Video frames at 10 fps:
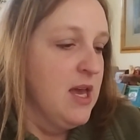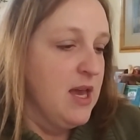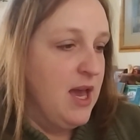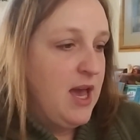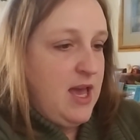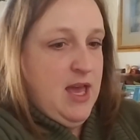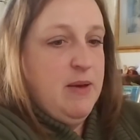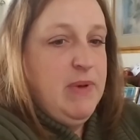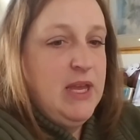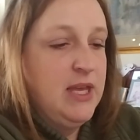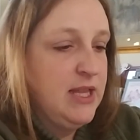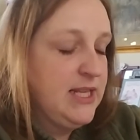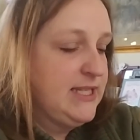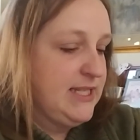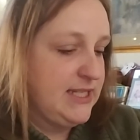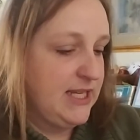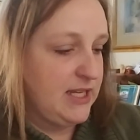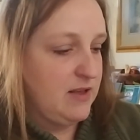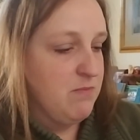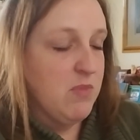Um, let's
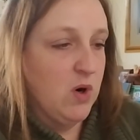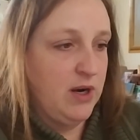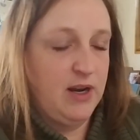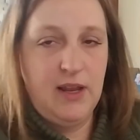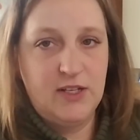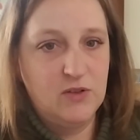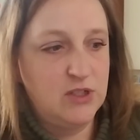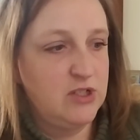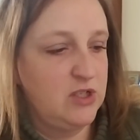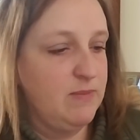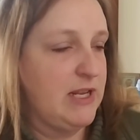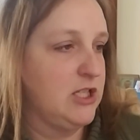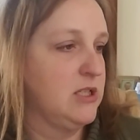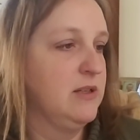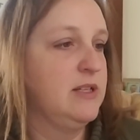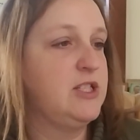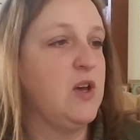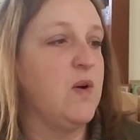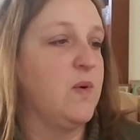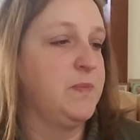see. More. I told you there's a bunch.
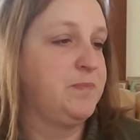So